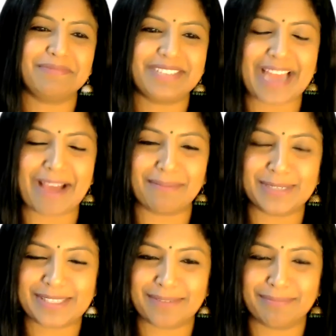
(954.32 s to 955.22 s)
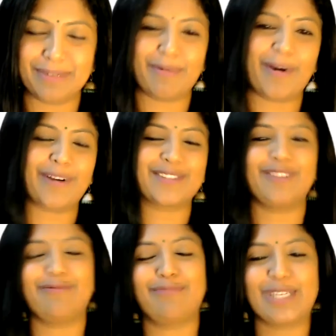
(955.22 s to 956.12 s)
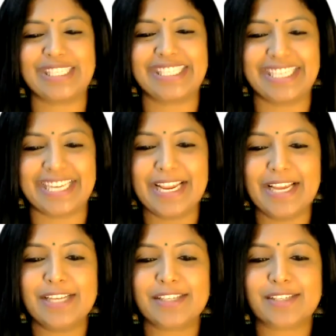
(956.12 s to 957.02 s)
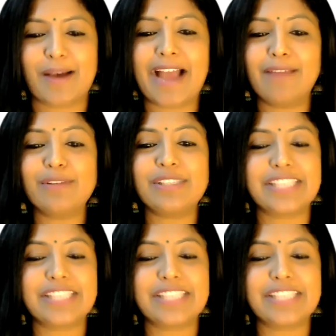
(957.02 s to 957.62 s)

grammar symbol box of Montessori. So I would